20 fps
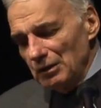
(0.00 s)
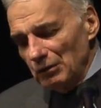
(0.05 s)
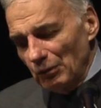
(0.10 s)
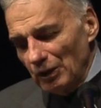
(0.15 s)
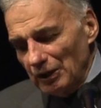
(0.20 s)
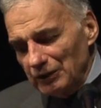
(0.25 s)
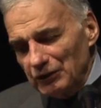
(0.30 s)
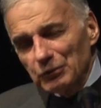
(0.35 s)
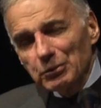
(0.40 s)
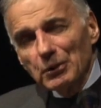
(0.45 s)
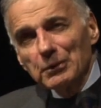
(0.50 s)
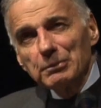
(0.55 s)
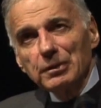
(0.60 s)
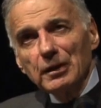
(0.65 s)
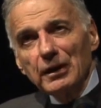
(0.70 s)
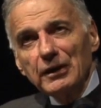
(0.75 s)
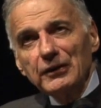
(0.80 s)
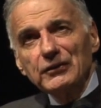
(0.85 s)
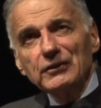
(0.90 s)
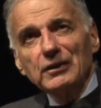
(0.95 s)
Once we're
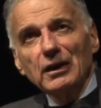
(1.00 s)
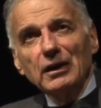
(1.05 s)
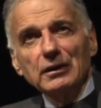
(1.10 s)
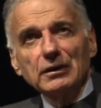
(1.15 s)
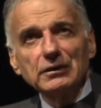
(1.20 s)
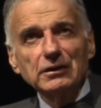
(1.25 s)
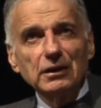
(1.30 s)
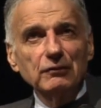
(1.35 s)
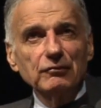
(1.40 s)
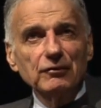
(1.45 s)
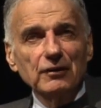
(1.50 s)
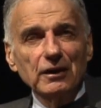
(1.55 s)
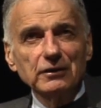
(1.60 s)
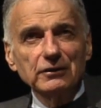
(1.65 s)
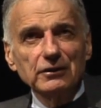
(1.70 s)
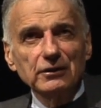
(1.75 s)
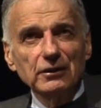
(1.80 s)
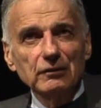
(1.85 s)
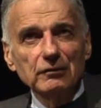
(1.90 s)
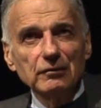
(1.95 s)
placed on the
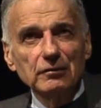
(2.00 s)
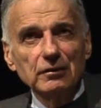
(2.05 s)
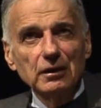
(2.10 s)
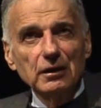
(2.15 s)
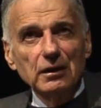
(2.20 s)
defensive,